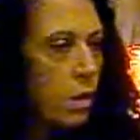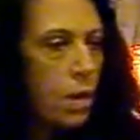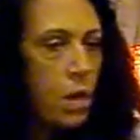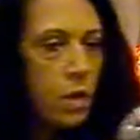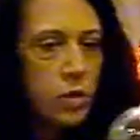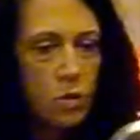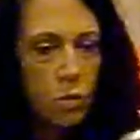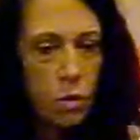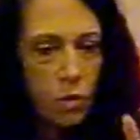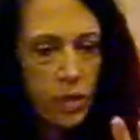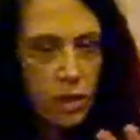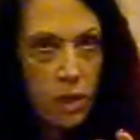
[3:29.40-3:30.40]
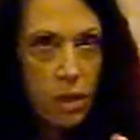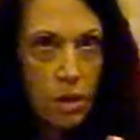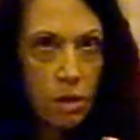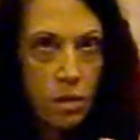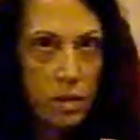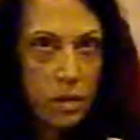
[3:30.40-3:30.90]
So over here,
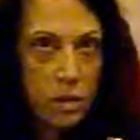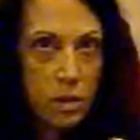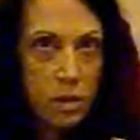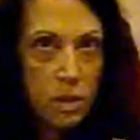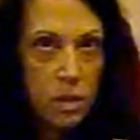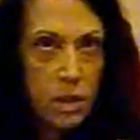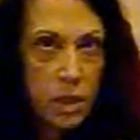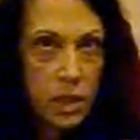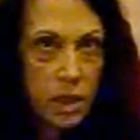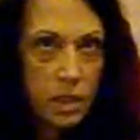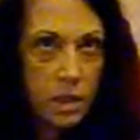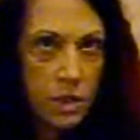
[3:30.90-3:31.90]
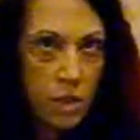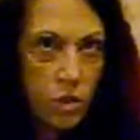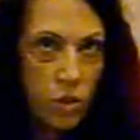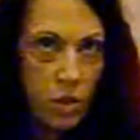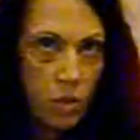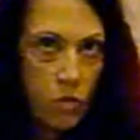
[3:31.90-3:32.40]
this is an extension
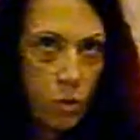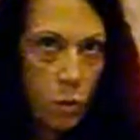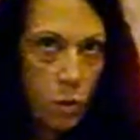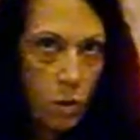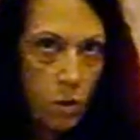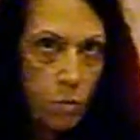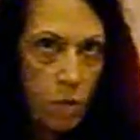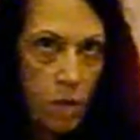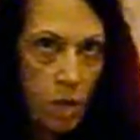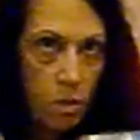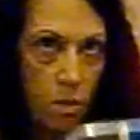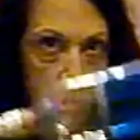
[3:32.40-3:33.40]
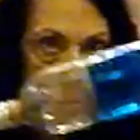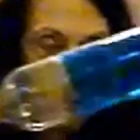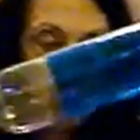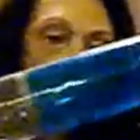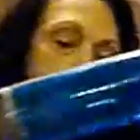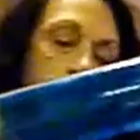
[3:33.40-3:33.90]
of a water bottle.
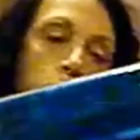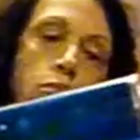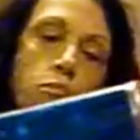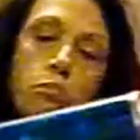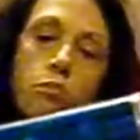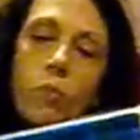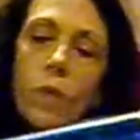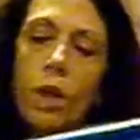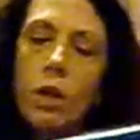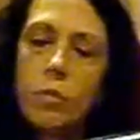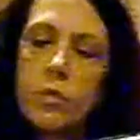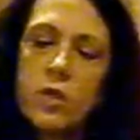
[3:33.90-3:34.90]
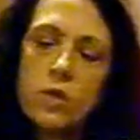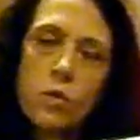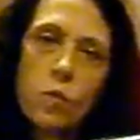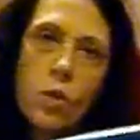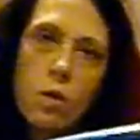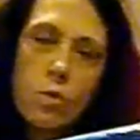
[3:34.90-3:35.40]
This is a
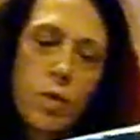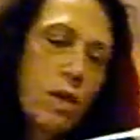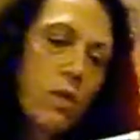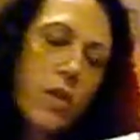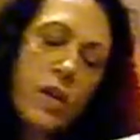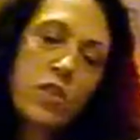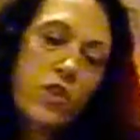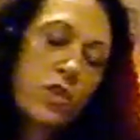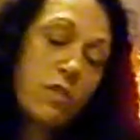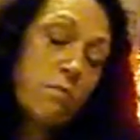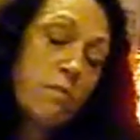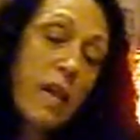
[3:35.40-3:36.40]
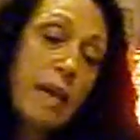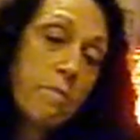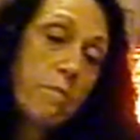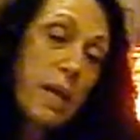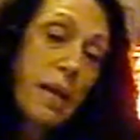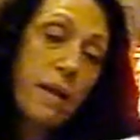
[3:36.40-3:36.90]
water bottle that I just
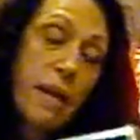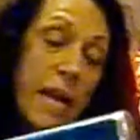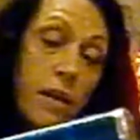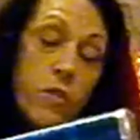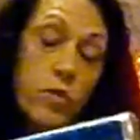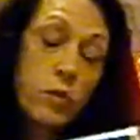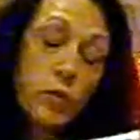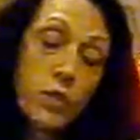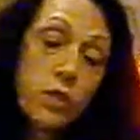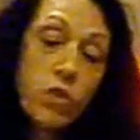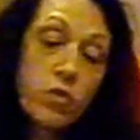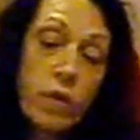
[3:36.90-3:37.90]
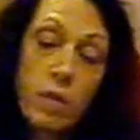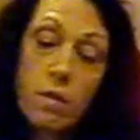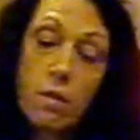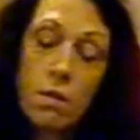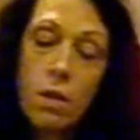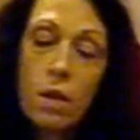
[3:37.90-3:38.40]
had in the refrigerator.
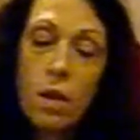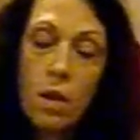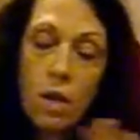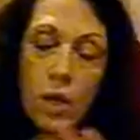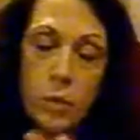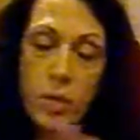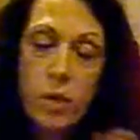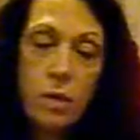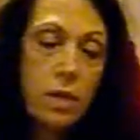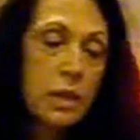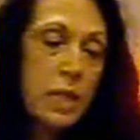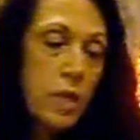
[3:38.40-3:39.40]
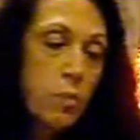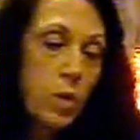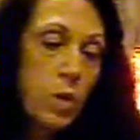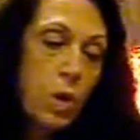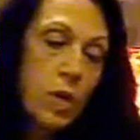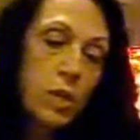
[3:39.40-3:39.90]
I peeled the label
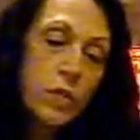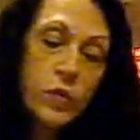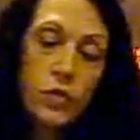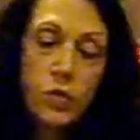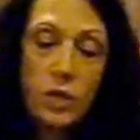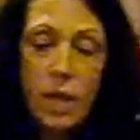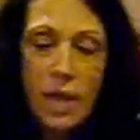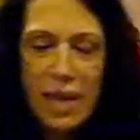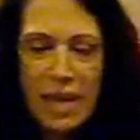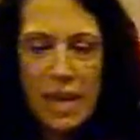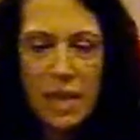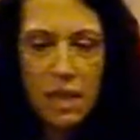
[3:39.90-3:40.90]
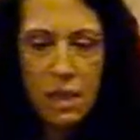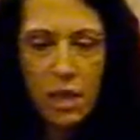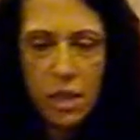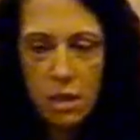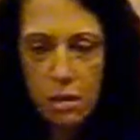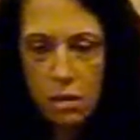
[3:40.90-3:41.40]
off, and then I
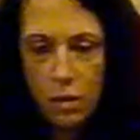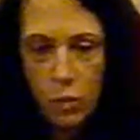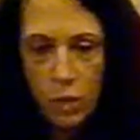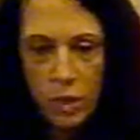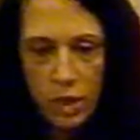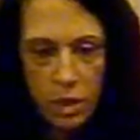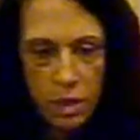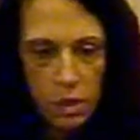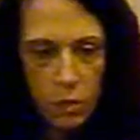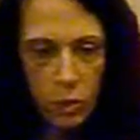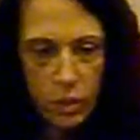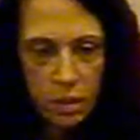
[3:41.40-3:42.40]
think what he did was